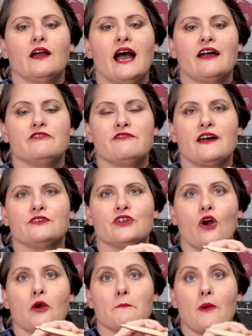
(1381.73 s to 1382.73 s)
I found
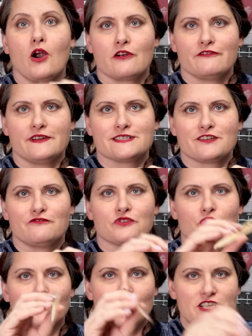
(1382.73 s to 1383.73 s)
are perfect
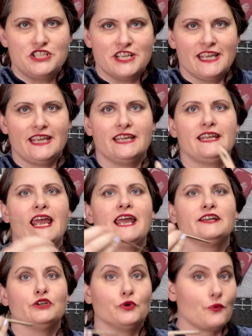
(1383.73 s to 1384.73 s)
for reaching in
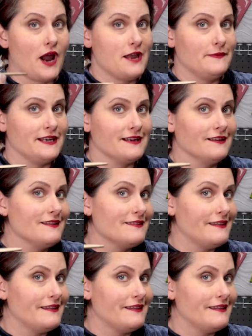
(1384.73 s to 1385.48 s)
and grabbing